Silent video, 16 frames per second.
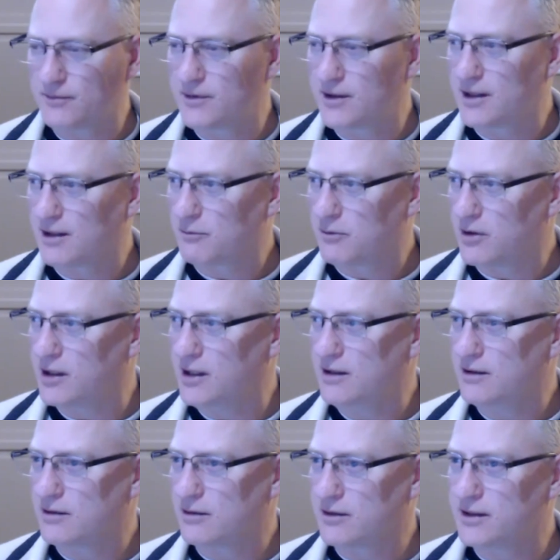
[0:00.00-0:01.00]
that were
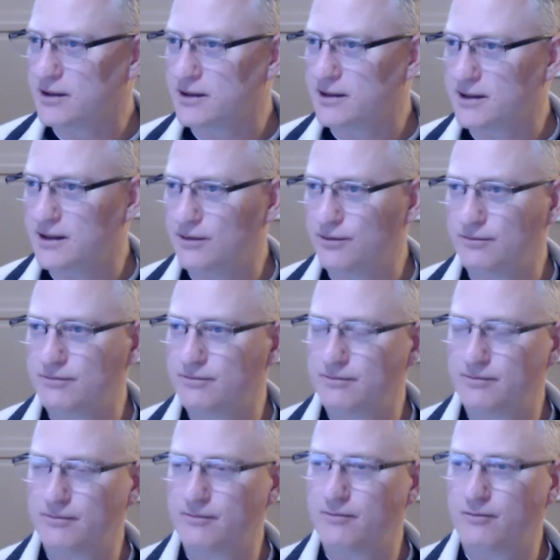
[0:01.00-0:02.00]
either in the
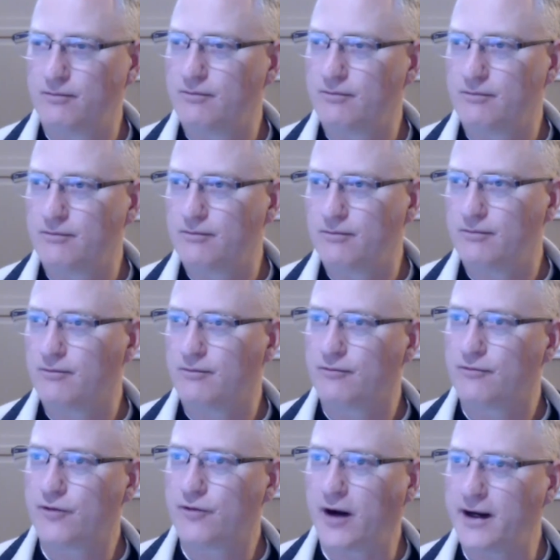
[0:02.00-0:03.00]

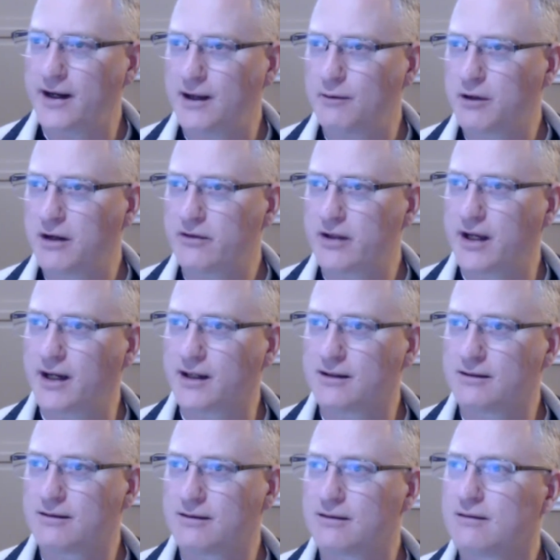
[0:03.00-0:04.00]
Friday, whatever the heck
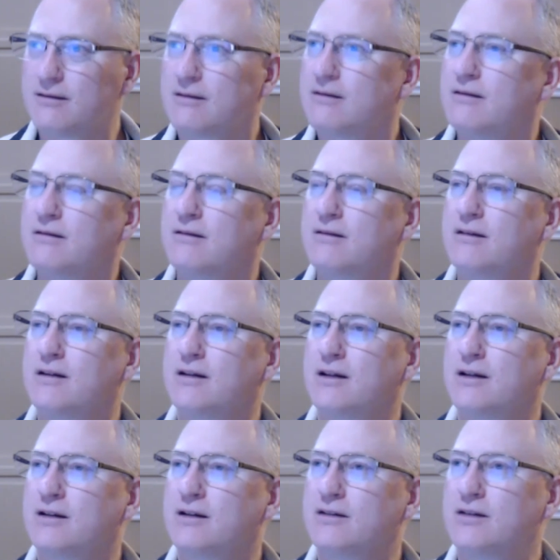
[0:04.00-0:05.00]
it
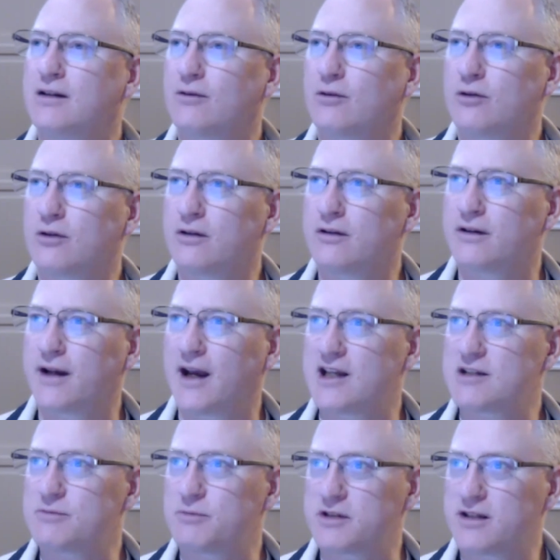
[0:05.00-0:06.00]
is, or the
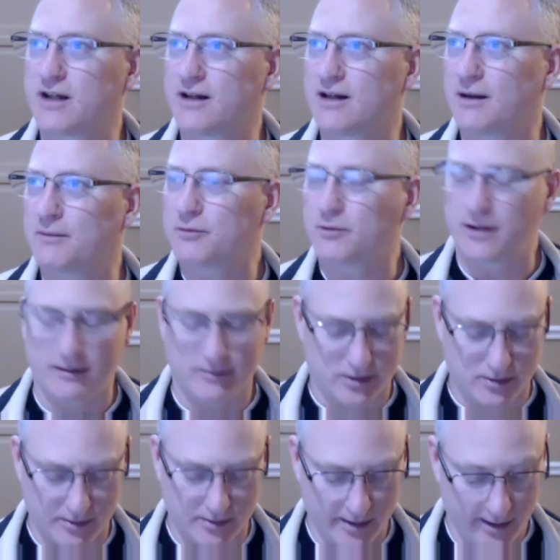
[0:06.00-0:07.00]
Casper stand-up where that was
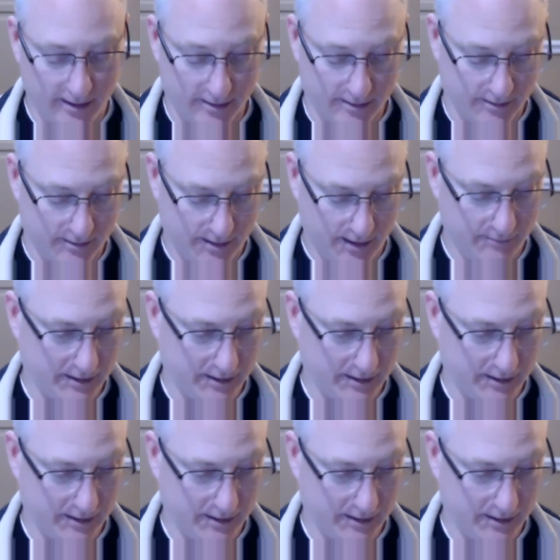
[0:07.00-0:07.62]
going on. I don't know. Anyway,